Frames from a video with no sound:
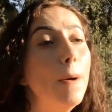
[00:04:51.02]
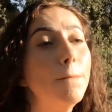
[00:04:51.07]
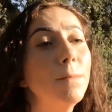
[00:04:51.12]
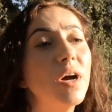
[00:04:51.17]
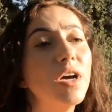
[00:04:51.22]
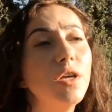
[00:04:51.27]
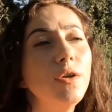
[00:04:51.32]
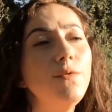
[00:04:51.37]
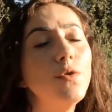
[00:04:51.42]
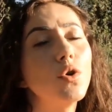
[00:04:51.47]

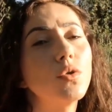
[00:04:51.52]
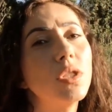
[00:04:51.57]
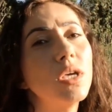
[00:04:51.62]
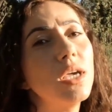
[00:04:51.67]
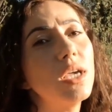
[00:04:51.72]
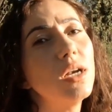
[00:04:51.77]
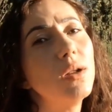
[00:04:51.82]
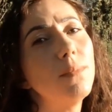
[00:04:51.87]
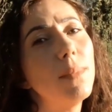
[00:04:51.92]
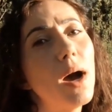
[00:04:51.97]
But if you're
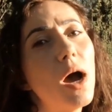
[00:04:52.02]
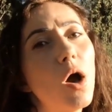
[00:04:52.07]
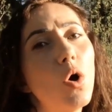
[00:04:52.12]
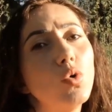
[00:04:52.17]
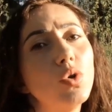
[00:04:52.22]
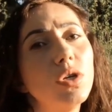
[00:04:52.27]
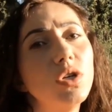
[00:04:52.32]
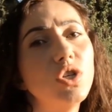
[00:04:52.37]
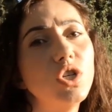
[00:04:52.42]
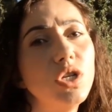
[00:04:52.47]
thinking
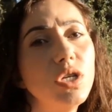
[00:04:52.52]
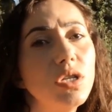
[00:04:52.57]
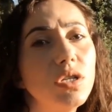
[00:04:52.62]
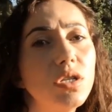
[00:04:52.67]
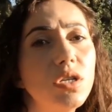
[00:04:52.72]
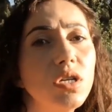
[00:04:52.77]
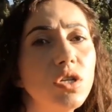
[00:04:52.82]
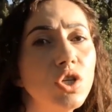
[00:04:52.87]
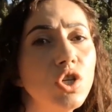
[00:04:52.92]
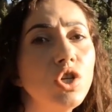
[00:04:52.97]
about
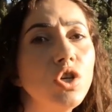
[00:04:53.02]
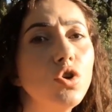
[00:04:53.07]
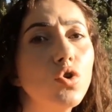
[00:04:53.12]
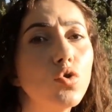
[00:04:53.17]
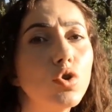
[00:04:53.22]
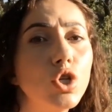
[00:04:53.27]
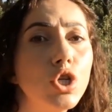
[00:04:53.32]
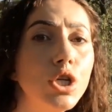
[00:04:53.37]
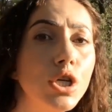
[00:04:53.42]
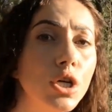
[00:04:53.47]
teaching
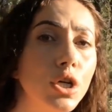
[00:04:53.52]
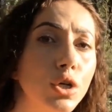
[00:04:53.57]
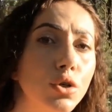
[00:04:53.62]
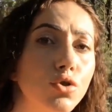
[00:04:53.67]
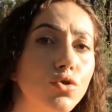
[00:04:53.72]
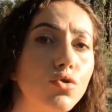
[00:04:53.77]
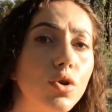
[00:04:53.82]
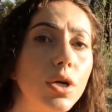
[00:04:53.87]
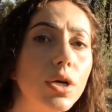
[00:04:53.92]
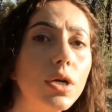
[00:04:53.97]
your
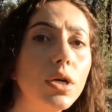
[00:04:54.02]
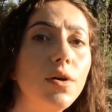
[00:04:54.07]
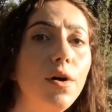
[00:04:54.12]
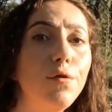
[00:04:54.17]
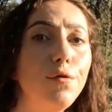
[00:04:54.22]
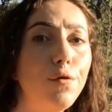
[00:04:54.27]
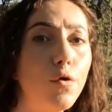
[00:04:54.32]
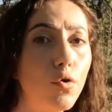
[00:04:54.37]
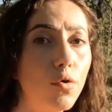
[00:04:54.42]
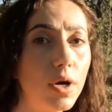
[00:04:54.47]
children
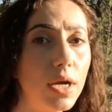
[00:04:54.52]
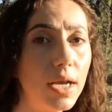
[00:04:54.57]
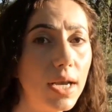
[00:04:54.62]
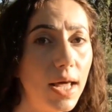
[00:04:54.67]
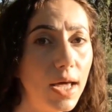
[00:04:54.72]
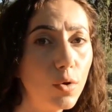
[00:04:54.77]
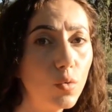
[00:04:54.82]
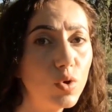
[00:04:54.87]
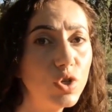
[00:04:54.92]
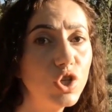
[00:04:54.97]
foreign
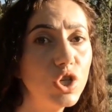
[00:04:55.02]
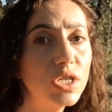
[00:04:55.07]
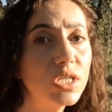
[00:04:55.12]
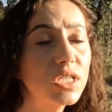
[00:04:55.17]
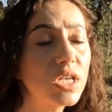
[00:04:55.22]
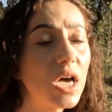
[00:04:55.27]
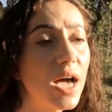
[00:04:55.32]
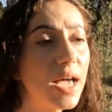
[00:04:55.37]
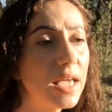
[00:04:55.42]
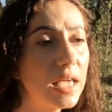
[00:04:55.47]

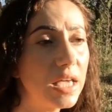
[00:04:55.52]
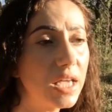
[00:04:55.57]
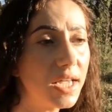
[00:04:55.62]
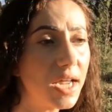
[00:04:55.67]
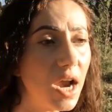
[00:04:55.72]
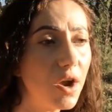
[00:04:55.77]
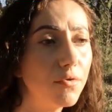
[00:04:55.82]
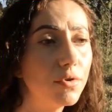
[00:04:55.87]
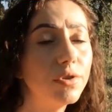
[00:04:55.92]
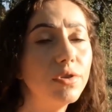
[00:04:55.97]
languages, I can
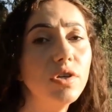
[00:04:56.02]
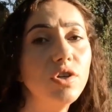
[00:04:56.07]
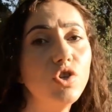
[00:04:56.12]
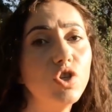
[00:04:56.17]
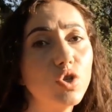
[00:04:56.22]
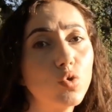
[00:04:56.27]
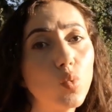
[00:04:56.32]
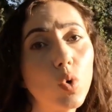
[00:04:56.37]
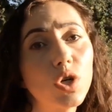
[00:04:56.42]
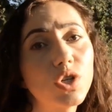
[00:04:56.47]
guarantee
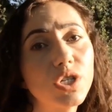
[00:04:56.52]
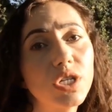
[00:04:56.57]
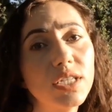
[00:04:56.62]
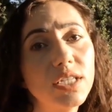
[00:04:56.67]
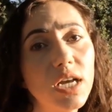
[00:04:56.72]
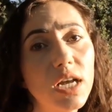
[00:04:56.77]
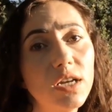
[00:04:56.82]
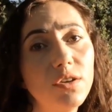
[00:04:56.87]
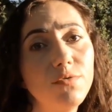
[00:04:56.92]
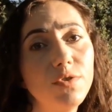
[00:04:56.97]
just watching
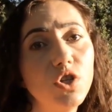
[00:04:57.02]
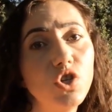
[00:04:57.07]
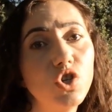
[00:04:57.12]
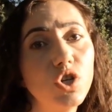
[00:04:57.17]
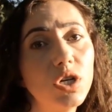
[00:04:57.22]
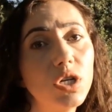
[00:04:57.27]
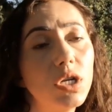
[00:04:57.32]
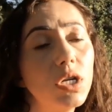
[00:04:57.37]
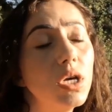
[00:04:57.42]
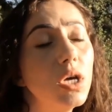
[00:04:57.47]

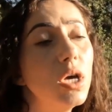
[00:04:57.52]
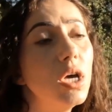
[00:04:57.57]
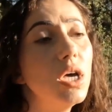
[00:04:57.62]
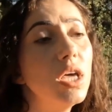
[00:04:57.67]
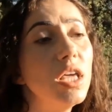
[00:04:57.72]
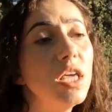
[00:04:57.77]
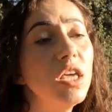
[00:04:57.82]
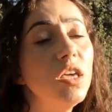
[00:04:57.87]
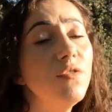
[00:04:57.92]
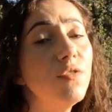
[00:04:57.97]
television,
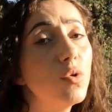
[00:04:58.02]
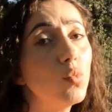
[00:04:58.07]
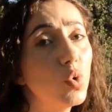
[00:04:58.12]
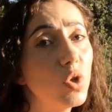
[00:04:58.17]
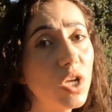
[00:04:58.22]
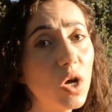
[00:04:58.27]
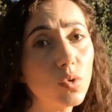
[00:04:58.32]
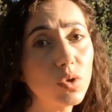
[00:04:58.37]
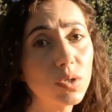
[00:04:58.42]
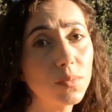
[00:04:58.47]
even
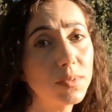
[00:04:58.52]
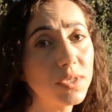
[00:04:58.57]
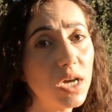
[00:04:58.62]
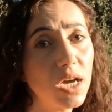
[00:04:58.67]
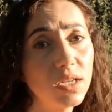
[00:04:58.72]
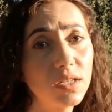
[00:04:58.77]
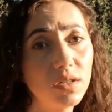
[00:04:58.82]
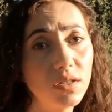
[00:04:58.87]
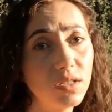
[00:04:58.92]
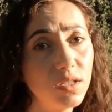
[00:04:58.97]
without
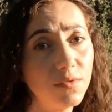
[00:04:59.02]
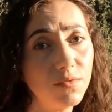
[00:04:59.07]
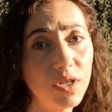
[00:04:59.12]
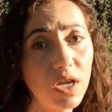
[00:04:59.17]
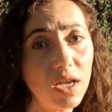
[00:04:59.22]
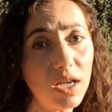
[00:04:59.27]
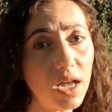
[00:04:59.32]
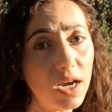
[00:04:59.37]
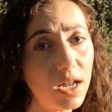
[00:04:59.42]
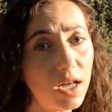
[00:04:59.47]
subtitles, if
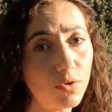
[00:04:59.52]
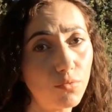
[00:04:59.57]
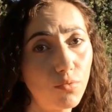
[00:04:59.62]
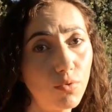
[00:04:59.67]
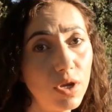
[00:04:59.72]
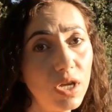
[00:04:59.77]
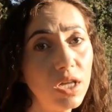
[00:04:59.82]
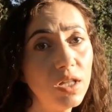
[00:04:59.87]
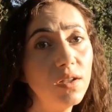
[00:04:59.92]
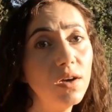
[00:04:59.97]
they cannot
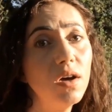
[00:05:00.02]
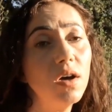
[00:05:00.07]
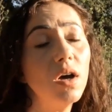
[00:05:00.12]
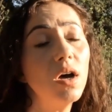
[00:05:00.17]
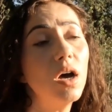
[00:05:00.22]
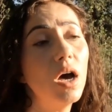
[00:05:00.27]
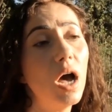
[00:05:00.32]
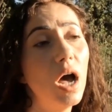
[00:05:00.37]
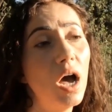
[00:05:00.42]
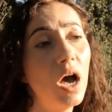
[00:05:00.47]
read,
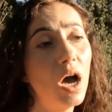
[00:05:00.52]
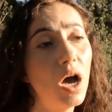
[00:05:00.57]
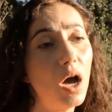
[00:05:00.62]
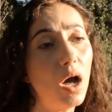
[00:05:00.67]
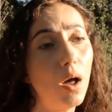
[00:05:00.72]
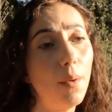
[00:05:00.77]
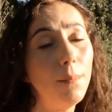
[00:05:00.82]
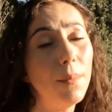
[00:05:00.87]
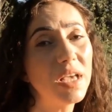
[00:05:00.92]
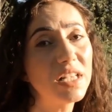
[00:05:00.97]

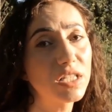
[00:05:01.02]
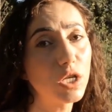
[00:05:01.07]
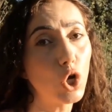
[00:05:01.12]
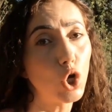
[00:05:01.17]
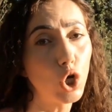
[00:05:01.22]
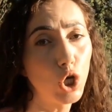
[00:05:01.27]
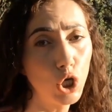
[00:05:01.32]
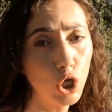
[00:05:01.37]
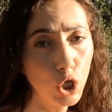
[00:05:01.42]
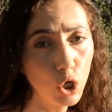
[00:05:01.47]
makes a
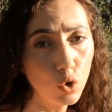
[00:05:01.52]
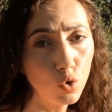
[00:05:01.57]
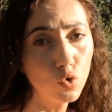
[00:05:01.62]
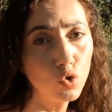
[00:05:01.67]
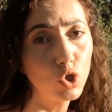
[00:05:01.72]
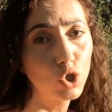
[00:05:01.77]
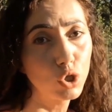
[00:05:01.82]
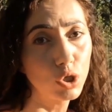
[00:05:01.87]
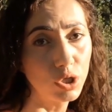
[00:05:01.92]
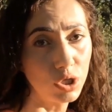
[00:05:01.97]

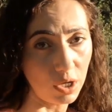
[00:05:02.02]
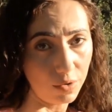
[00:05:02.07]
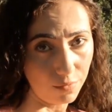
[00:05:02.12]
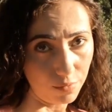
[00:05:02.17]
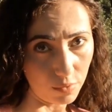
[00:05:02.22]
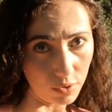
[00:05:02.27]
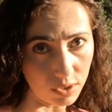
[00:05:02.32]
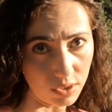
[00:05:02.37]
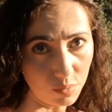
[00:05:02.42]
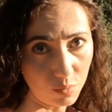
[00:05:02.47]
huge
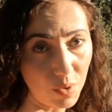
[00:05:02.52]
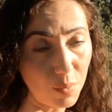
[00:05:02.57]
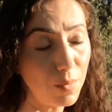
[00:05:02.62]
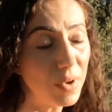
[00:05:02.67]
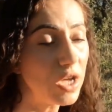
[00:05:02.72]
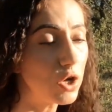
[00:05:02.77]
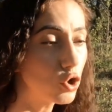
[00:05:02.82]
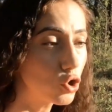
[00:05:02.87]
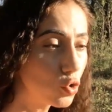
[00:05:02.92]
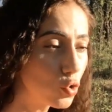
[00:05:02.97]
difference. But
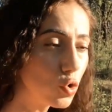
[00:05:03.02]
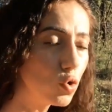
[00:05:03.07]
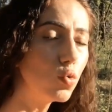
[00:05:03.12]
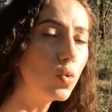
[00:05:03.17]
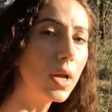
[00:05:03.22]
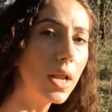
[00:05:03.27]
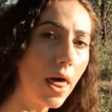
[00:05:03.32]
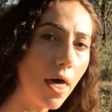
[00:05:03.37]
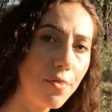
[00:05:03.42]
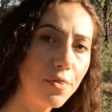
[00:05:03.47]
make sure
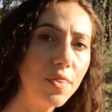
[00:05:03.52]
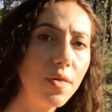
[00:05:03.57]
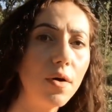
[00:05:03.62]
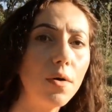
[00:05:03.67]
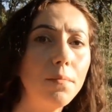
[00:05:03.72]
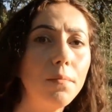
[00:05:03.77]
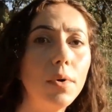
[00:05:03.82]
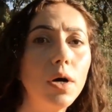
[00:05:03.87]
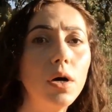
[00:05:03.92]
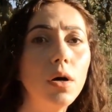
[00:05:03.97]
you let
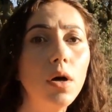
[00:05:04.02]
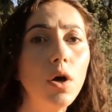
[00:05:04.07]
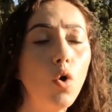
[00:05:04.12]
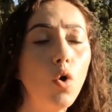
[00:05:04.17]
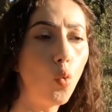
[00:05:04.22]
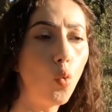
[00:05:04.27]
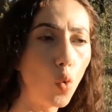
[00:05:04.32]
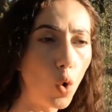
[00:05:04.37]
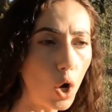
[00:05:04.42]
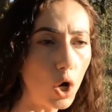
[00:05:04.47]
them
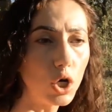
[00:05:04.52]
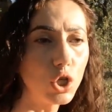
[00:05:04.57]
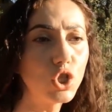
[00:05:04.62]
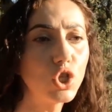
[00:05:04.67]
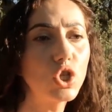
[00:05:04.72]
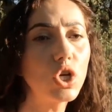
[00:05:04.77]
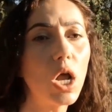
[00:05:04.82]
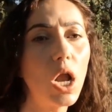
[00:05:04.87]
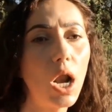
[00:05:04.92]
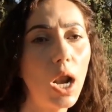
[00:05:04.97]

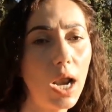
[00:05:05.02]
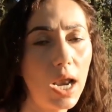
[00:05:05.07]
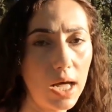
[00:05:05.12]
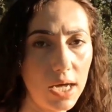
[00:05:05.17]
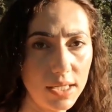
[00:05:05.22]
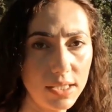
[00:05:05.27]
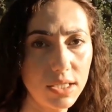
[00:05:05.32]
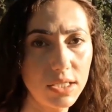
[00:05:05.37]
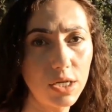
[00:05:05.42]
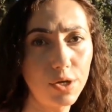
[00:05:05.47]
watch
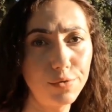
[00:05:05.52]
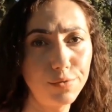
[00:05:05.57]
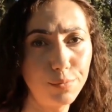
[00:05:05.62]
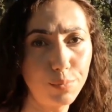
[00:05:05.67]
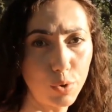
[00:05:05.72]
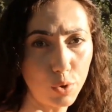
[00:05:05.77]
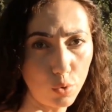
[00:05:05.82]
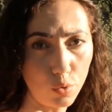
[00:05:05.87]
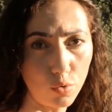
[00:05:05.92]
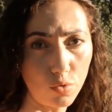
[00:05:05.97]
lots of
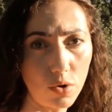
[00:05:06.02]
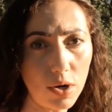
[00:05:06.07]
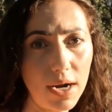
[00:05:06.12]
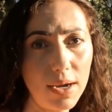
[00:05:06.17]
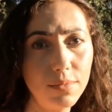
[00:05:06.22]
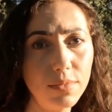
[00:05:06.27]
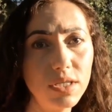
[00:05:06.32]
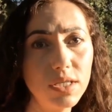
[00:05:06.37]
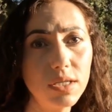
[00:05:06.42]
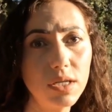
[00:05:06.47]

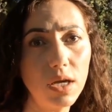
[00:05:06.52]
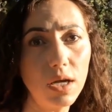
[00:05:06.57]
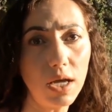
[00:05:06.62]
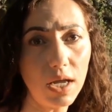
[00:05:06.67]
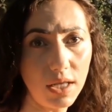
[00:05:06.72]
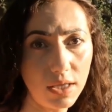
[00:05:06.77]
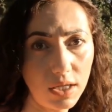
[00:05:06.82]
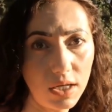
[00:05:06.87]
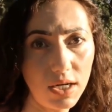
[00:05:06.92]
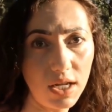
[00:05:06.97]
programs
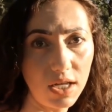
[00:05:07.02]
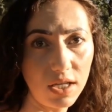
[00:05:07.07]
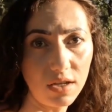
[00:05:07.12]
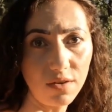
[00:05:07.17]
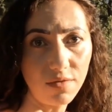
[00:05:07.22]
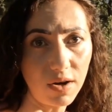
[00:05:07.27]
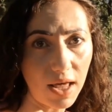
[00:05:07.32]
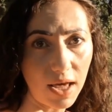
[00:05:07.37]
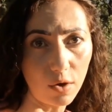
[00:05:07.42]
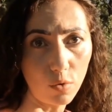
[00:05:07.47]
in the
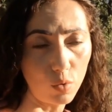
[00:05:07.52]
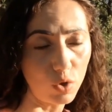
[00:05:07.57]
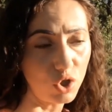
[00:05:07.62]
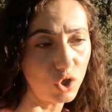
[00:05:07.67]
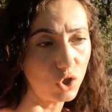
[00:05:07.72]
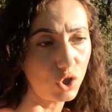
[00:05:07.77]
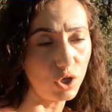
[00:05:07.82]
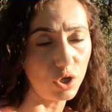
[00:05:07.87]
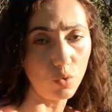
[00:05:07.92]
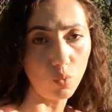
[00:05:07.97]
native
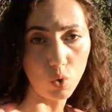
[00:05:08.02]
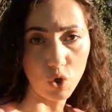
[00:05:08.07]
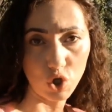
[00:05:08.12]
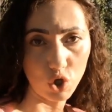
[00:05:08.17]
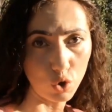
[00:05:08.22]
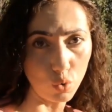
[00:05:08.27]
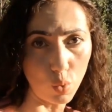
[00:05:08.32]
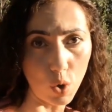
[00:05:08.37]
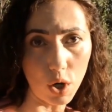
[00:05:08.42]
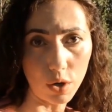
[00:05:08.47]
language in
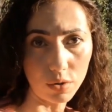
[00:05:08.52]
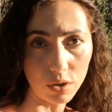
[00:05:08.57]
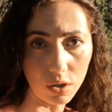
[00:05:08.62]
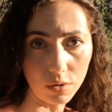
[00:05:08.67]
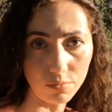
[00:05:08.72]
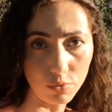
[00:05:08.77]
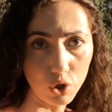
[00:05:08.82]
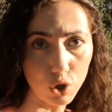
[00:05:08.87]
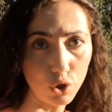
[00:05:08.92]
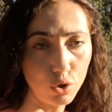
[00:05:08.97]
which you want
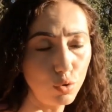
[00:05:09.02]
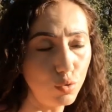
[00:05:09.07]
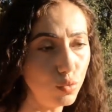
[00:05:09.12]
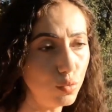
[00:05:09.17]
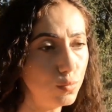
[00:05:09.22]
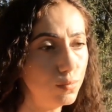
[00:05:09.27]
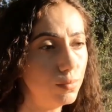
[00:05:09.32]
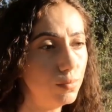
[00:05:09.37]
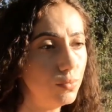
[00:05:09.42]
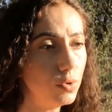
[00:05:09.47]
them
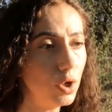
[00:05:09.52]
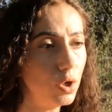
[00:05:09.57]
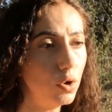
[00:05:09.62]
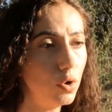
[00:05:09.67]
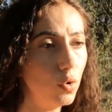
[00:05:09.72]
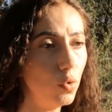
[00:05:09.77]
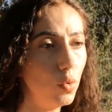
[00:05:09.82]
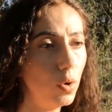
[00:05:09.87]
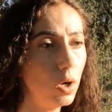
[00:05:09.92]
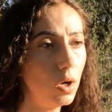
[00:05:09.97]
to,
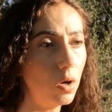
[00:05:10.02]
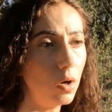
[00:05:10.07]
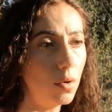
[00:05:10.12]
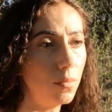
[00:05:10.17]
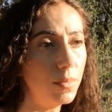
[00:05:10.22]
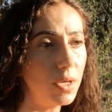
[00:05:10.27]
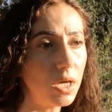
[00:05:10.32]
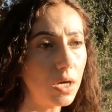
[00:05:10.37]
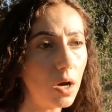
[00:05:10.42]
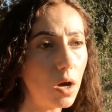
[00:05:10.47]

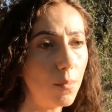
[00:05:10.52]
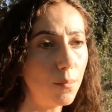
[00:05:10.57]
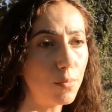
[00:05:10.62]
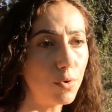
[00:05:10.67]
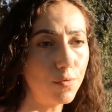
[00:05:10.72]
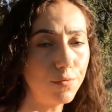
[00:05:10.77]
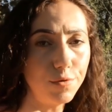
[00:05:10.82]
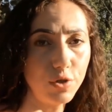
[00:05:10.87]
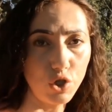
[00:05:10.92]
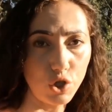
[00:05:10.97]
become
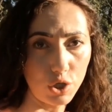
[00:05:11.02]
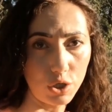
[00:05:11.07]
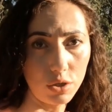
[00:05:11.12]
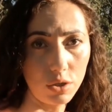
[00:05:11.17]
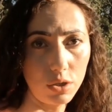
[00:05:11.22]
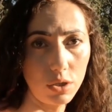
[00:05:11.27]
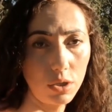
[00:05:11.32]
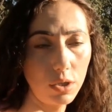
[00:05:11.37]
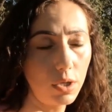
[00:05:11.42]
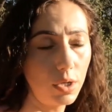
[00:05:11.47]

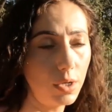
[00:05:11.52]
proficient.